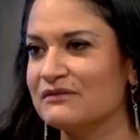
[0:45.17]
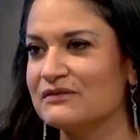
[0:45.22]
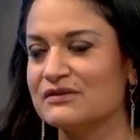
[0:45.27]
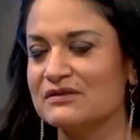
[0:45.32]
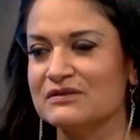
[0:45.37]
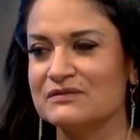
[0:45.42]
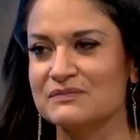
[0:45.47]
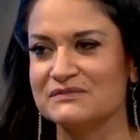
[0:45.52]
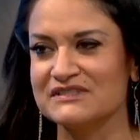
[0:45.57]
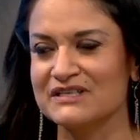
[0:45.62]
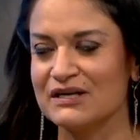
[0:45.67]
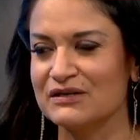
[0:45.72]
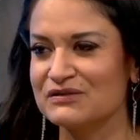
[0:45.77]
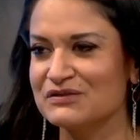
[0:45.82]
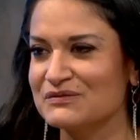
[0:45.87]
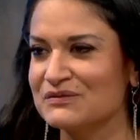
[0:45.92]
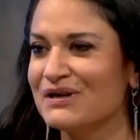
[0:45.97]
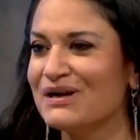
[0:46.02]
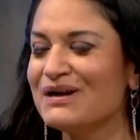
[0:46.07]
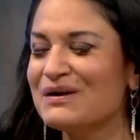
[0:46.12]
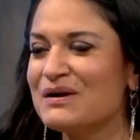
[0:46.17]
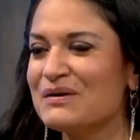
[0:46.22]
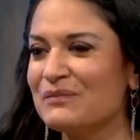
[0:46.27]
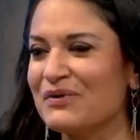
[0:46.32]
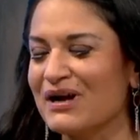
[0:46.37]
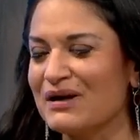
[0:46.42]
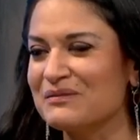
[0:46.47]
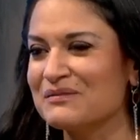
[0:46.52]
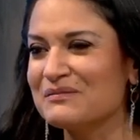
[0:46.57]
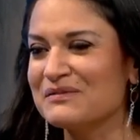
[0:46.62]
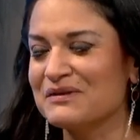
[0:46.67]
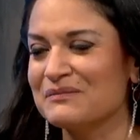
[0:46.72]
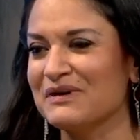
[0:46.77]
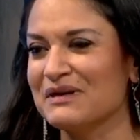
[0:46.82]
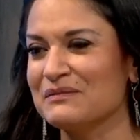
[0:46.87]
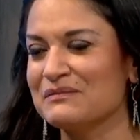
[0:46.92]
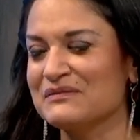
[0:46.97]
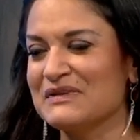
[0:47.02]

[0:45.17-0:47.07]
They're going to tell you probably about